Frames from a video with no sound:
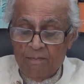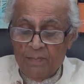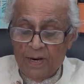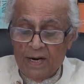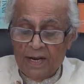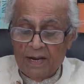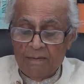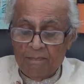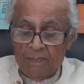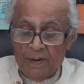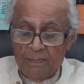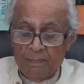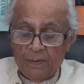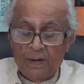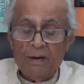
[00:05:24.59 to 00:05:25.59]
million
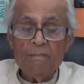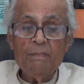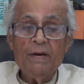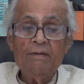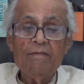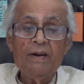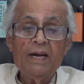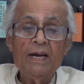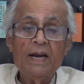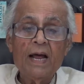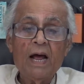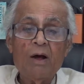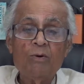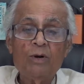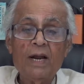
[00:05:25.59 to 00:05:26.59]
people between
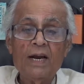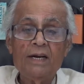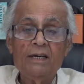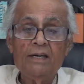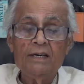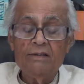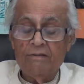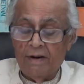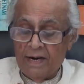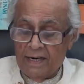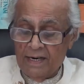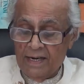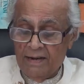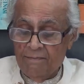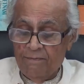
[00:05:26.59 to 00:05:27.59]
now and
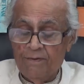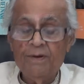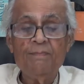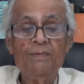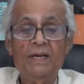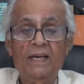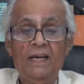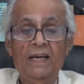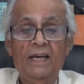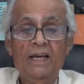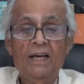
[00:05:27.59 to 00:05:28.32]
2050.